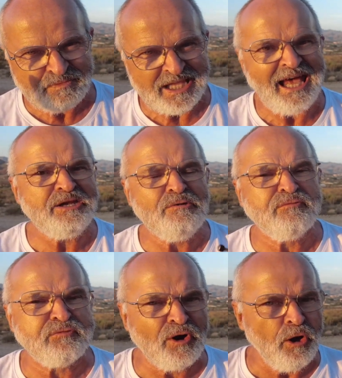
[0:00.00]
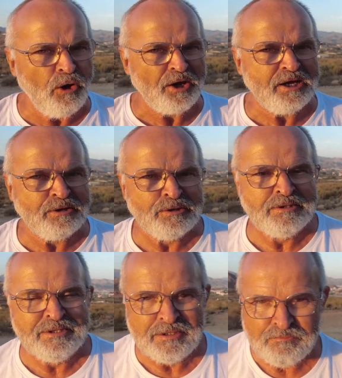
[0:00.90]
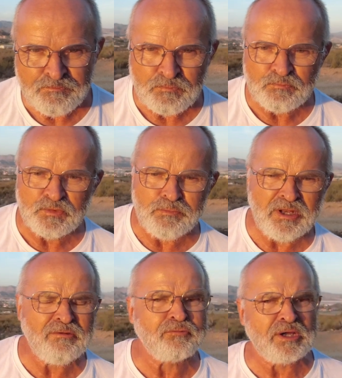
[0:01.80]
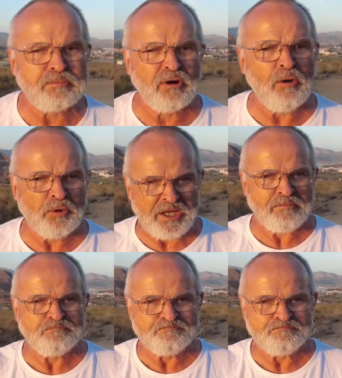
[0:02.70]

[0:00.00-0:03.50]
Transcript: can you fly the Mini 3 Pro on it?